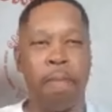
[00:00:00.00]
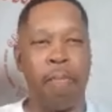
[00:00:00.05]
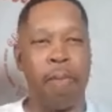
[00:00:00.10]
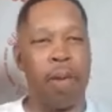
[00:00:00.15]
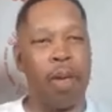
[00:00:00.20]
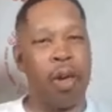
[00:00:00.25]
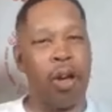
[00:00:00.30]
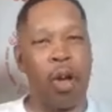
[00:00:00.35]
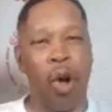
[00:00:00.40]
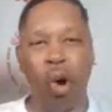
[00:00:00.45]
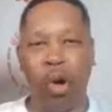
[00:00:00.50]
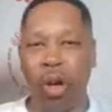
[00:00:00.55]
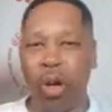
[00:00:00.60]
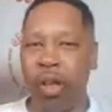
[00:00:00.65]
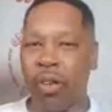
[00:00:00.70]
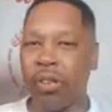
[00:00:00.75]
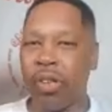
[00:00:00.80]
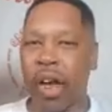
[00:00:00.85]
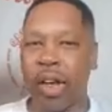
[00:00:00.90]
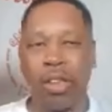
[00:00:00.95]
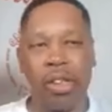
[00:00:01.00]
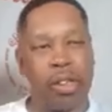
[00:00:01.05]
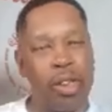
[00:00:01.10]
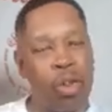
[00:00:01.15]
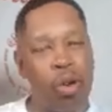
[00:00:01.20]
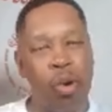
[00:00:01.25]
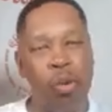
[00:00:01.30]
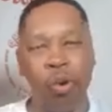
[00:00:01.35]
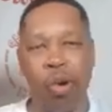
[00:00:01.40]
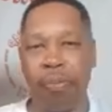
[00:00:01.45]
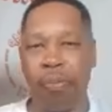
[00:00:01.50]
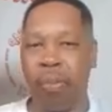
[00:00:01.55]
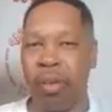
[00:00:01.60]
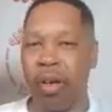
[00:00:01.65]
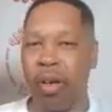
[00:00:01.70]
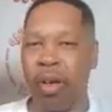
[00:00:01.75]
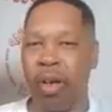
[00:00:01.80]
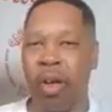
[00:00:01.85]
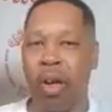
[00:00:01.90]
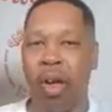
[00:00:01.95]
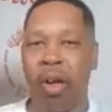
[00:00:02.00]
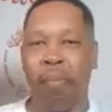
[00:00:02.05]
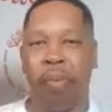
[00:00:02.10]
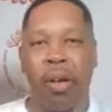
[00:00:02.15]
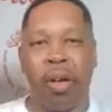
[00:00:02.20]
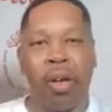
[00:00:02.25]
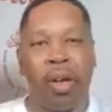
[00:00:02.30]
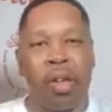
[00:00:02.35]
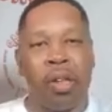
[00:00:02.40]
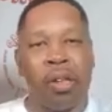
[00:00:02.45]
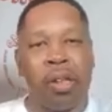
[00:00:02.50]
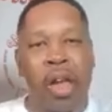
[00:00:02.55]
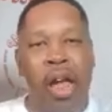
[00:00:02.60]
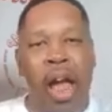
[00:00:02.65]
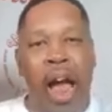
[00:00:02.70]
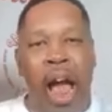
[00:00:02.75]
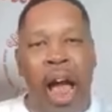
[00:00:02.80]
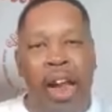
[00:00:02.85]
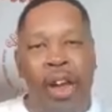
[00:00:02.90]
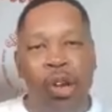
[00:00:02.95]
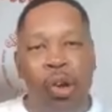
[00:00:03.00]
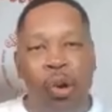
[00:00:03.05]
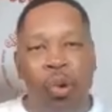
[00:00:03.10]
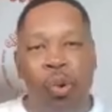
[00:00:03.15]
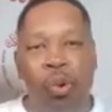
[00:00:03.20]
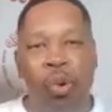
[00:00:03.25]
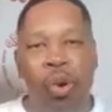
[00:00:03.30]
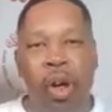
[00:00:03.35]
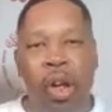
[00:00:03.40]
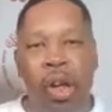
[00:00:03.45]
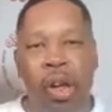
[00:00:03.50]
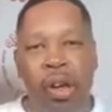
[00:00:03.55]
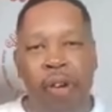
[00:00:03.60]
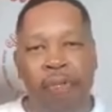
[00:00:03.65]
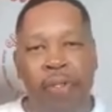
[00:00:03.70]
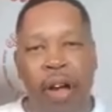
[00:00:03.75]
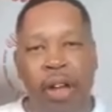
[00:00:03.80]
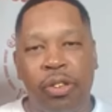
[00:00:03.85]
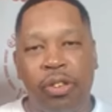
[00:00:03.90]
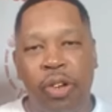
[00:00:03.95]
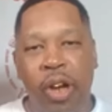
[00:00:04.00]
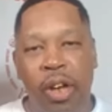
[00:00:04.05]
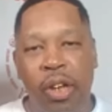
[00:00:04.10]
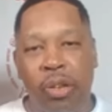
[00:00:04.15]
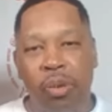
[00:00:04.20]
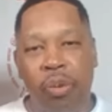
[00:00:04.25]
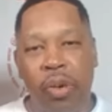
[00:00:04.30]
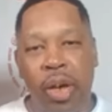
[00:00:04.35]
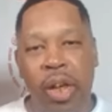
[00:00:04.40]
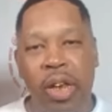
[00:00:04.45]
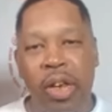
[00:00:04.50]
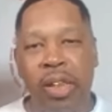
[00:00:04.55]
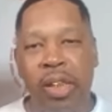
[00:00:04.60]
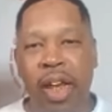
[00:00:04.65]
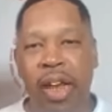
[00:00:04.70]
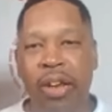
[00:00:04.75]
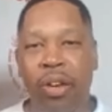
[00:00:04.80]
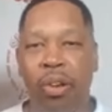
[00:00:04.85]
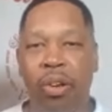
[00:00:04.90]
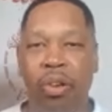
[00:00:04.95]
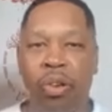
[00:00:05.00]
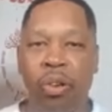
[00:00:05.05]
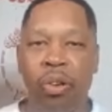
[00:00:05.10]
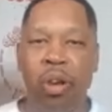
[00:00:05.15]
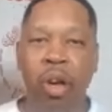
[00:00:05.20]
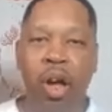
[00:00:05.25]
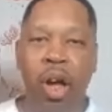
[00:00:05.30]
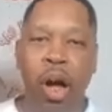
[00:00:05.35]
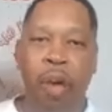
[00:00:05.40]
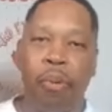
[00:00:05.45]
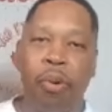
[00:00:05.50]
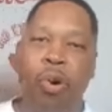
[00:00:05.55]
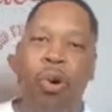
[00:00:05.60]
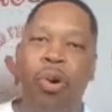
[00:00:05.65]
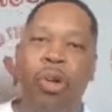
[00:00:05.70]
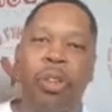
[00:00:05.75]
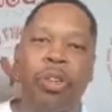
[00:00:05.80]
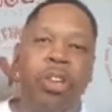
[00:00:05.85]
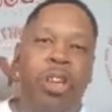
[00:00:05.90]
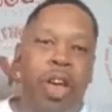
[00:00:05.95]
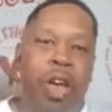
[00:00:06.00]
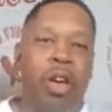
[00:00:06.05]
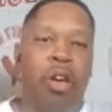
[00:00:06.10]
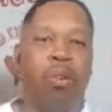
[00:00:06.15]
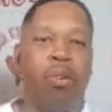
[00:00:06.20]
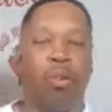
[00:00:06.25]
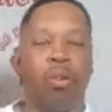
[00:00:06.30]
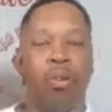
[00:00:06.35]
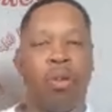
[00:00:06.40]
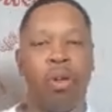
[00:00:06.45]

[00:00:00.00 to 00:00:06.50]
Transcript: Call her little so I can just get on away from here because I know if I try to do anything to her, I'm going to jail.